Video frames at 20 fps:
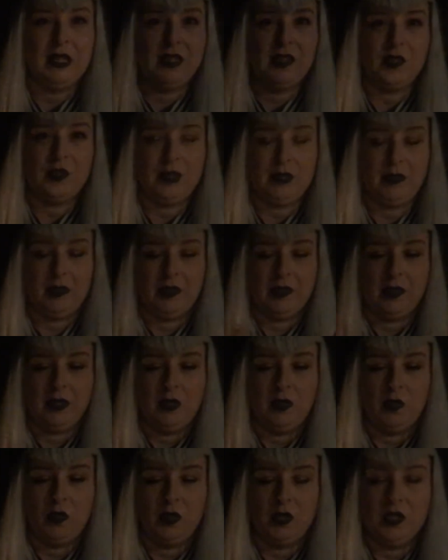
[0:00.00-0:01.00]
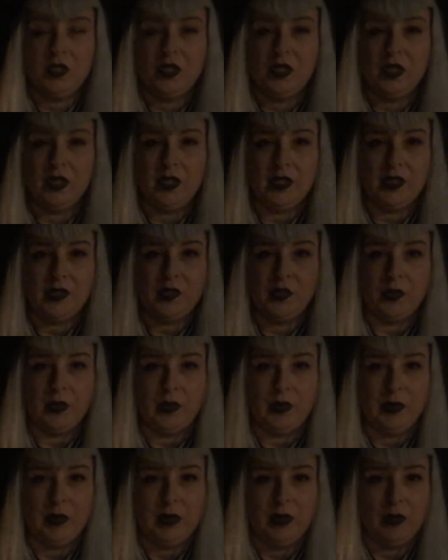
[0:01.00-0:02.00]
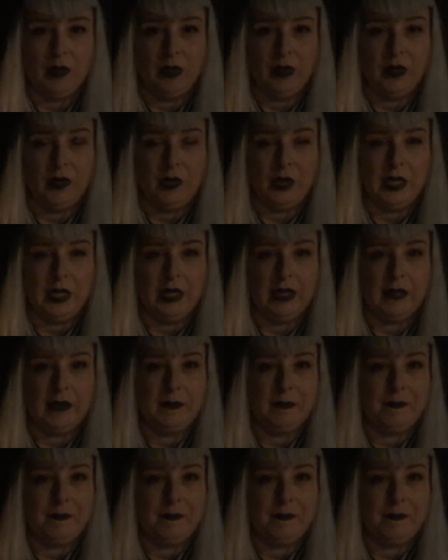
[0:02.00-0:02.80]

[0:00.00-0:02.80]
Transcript: So anyways, wanted to share that story with you really quick.